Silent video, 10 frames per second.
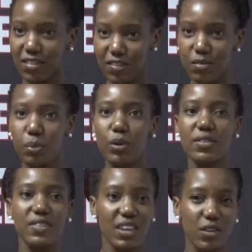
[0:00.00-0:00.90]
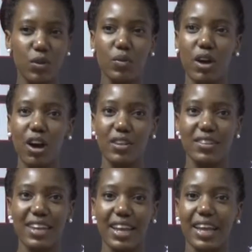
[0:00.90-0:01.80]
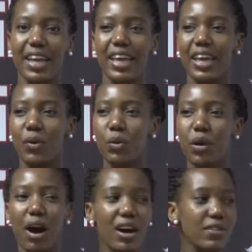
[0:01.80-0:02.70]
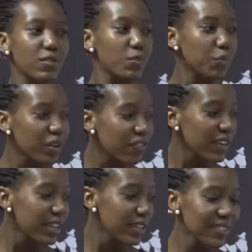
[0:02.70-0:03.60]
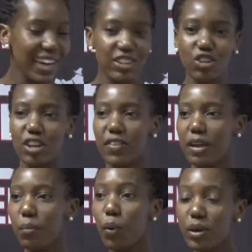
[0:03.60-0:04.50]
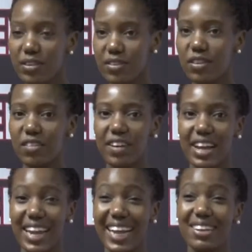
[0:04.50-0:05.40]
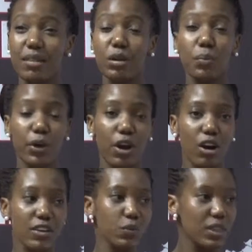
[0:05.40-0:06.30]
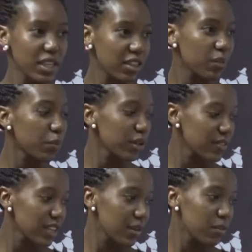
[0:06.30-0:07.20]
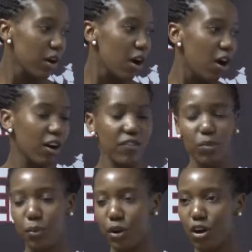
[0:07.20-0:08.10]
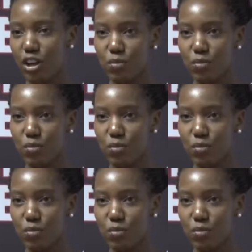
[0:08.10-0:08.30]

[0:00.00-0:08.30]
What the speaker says: of importance given where we are today. We were asked to briefly touch on the importance of an academic boycott within the broader scheme of the boycott